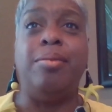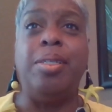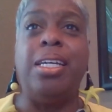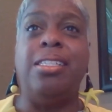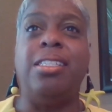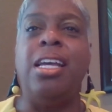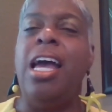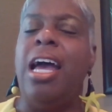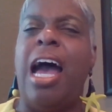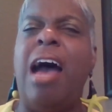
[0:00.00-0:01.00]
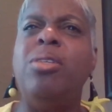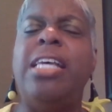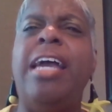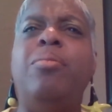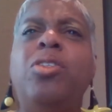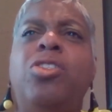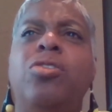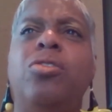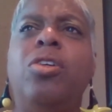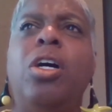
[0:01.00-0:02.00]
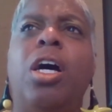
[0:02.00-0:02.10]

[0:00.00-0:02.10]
because I was able to,